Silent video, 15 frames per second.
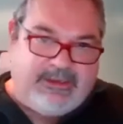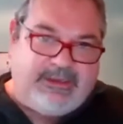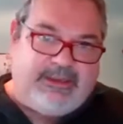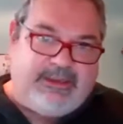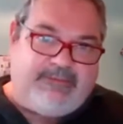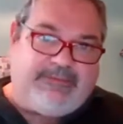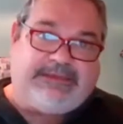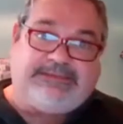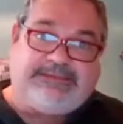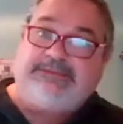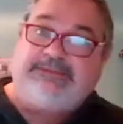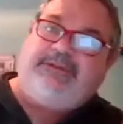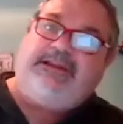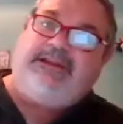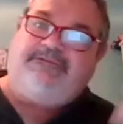Master
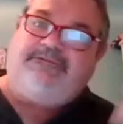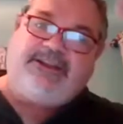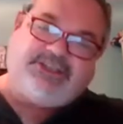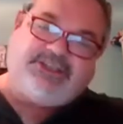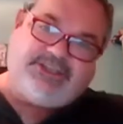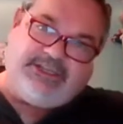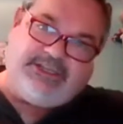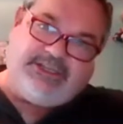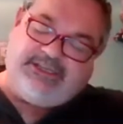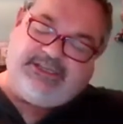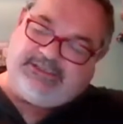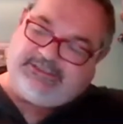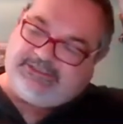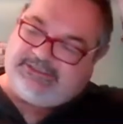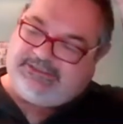stability function
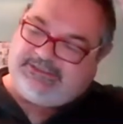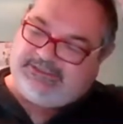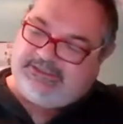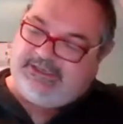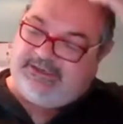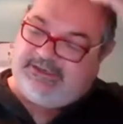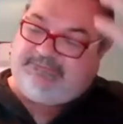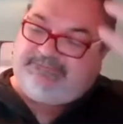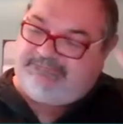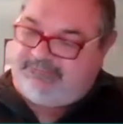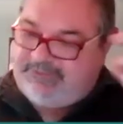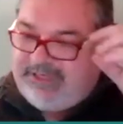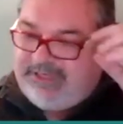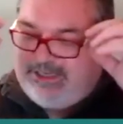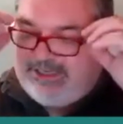is
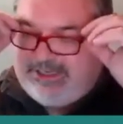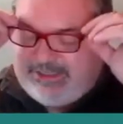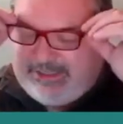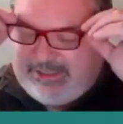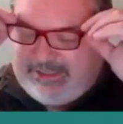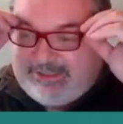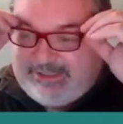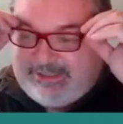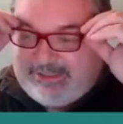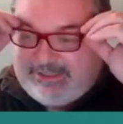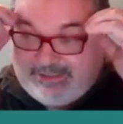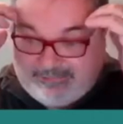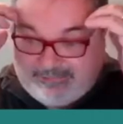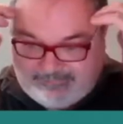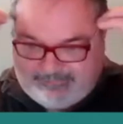really
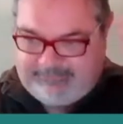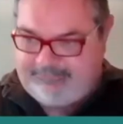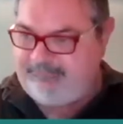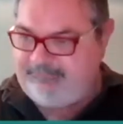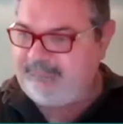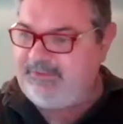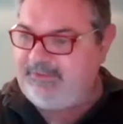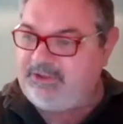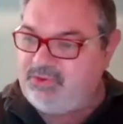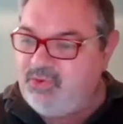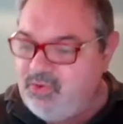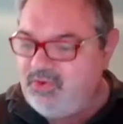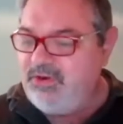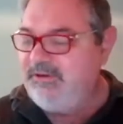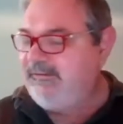a
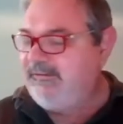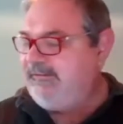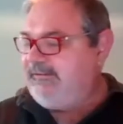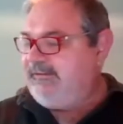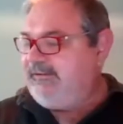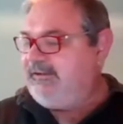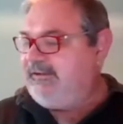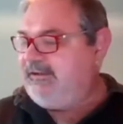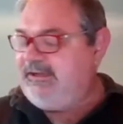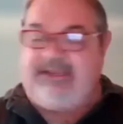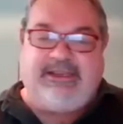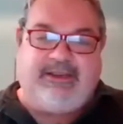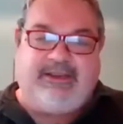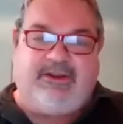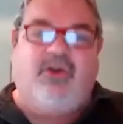tool,
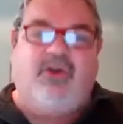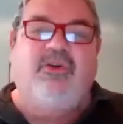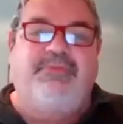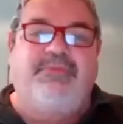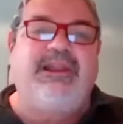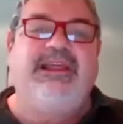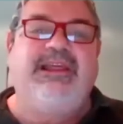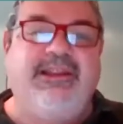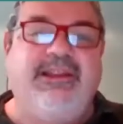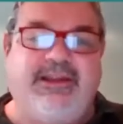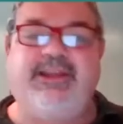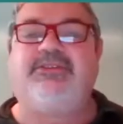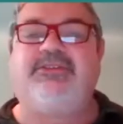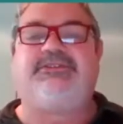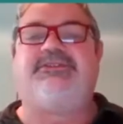a completely
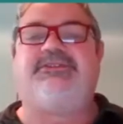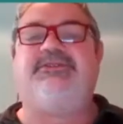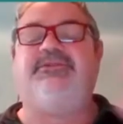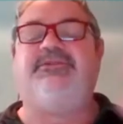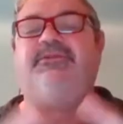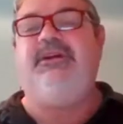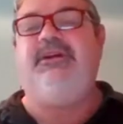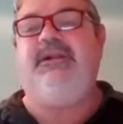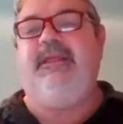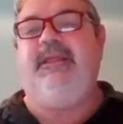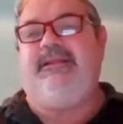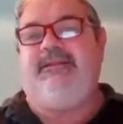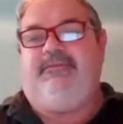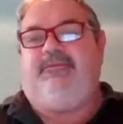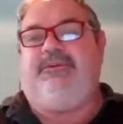rigorous tool,
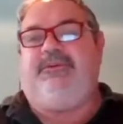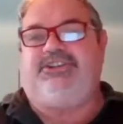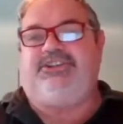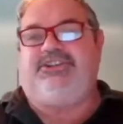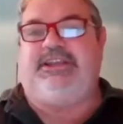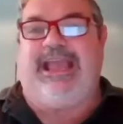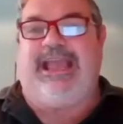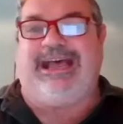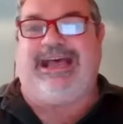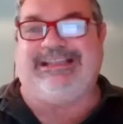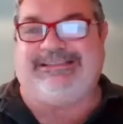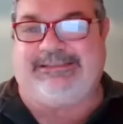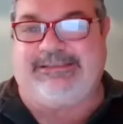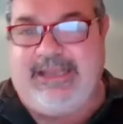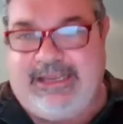which
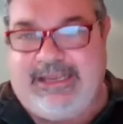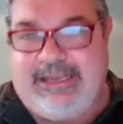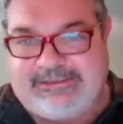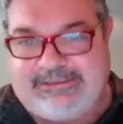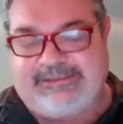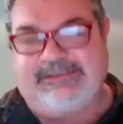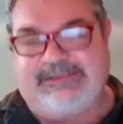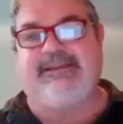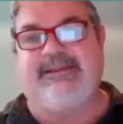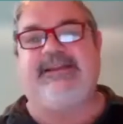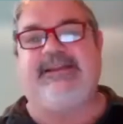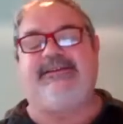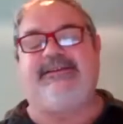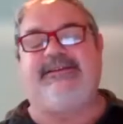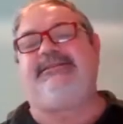assess the
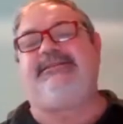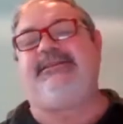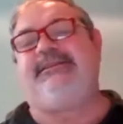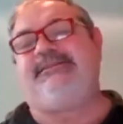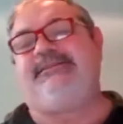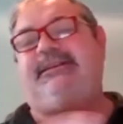necessary